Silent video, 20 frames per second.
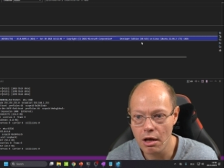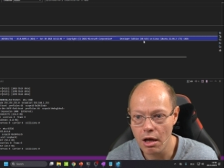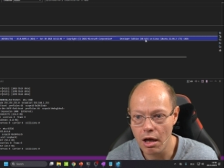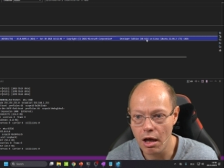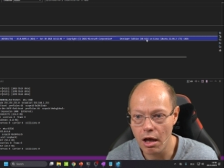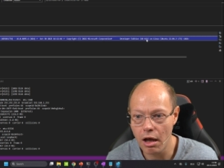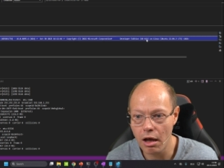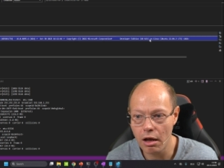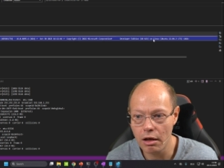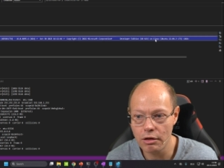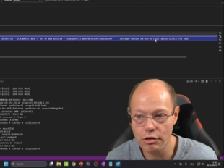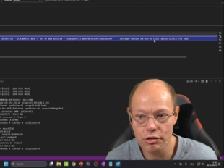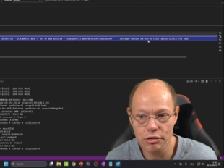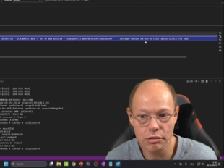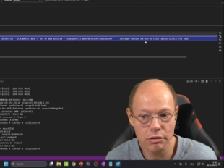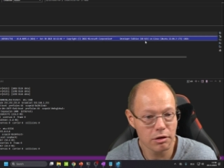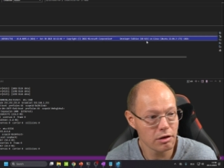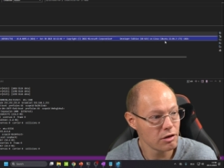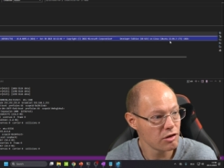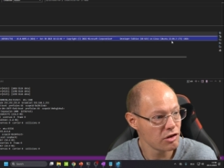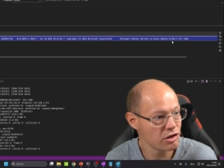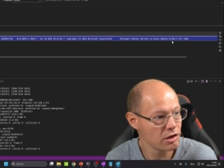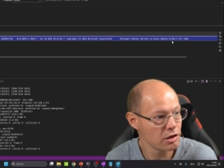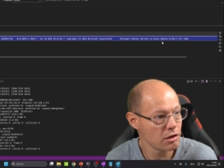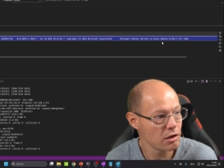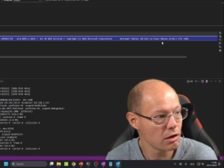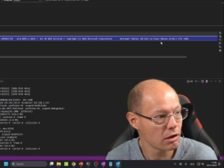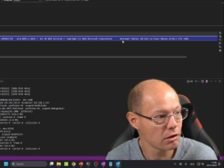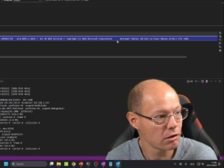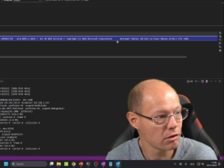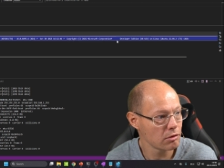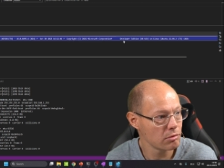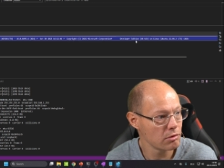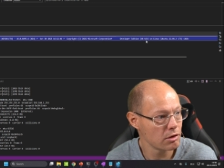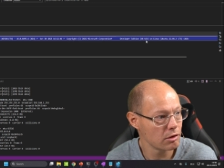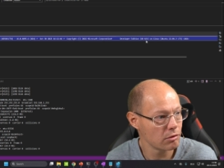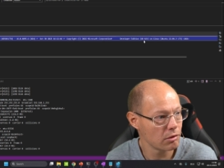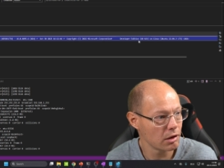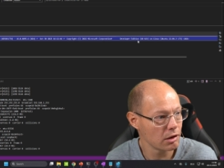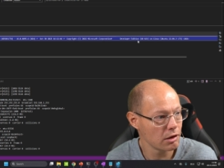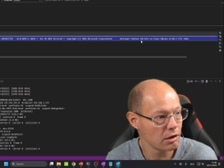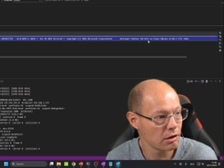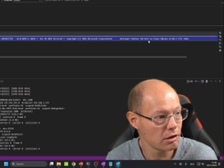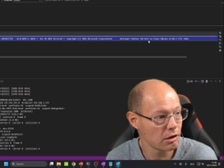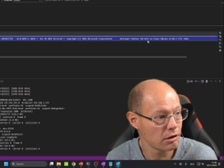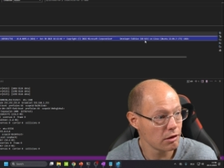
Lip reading: and you can see that we are running the